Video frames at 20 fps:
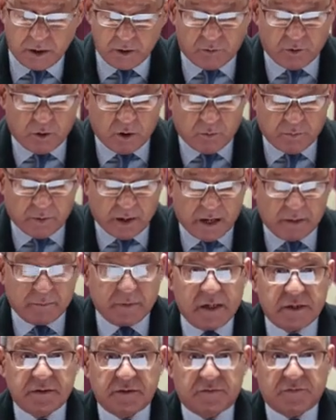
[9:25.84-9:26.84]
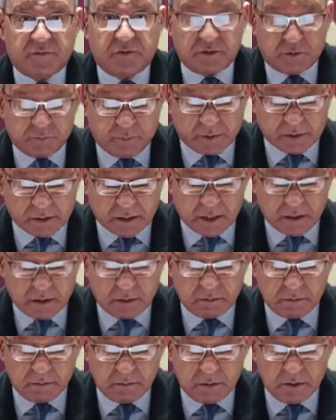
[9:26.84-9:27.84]
the Obamas, first
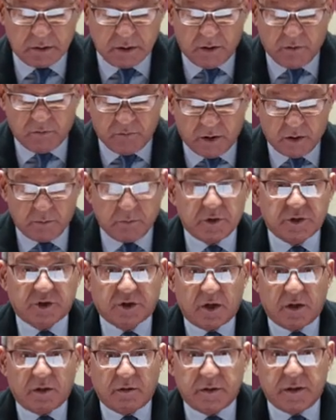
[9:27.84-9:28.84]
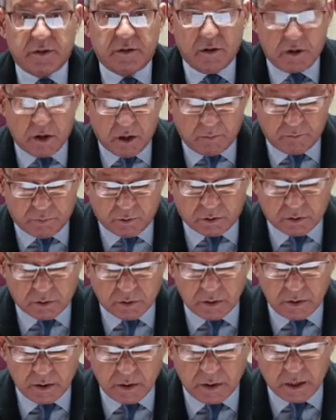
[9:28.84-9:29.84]
Barack, and then Michelle in her
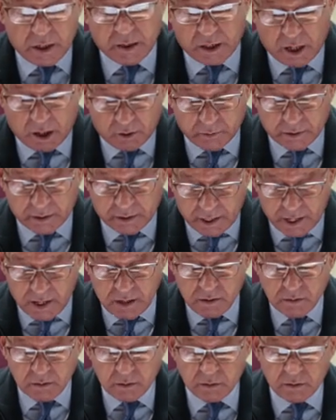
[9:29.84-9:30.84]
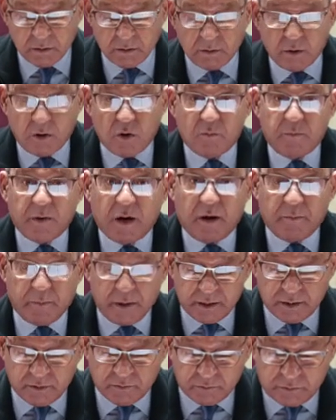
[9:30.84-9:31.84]
book, and now again
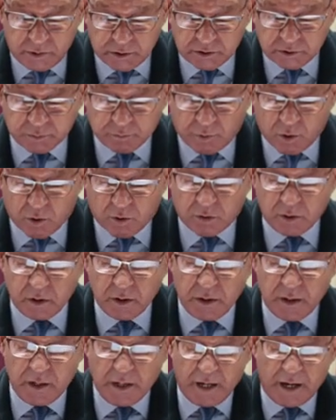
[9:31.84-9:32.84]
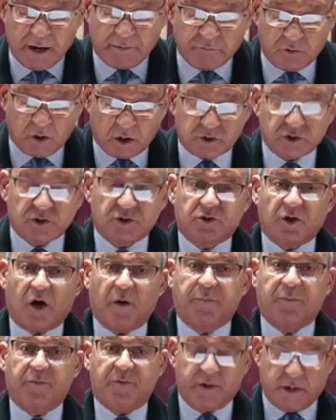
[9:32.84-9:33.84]
Obama in this book, have not
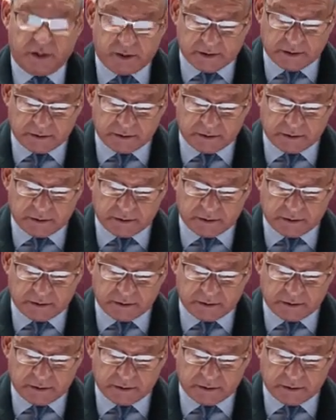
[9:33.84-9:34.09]
stopped their